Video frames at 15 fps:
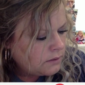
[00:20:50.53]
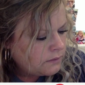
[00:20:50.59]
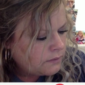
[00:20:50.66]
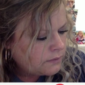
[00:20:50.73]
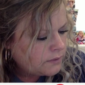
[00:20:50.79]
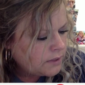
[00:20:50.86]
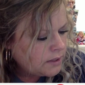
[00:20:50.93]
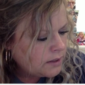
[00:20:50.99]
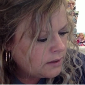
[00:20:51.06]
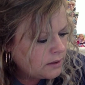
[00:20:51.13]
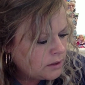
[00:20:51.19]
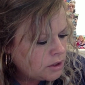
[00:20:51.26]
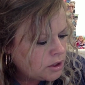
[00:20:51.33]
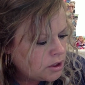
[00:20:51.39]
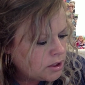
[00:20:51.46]
Flick
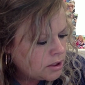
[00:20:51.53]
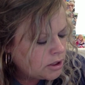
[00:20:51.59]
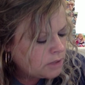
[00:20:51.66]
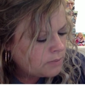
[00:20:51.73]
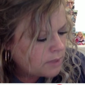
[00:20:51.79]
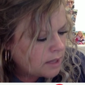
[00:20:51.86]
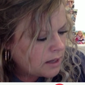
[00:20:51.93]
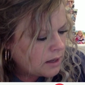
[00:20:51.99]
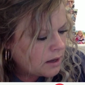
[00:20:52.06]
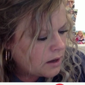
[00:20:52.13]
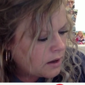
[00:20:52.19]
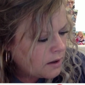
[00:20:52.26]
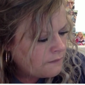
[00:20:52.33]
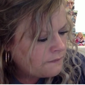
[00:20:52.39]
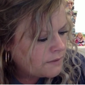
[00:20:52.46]
the chinch bug
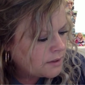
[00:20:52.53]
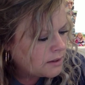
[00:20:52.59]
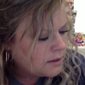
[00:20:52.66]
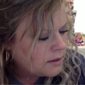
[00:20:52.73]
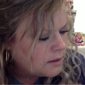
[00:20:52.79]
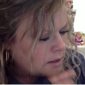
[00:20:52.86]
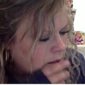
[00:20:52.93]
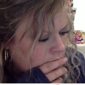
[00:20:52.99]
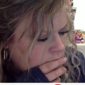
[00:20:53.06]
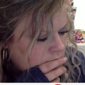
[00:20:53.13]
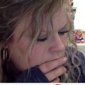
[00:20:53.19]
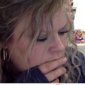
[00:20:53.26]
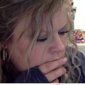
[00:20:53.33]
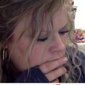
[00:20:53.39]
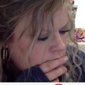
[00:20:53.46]
off the
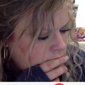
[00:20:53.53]
lunch.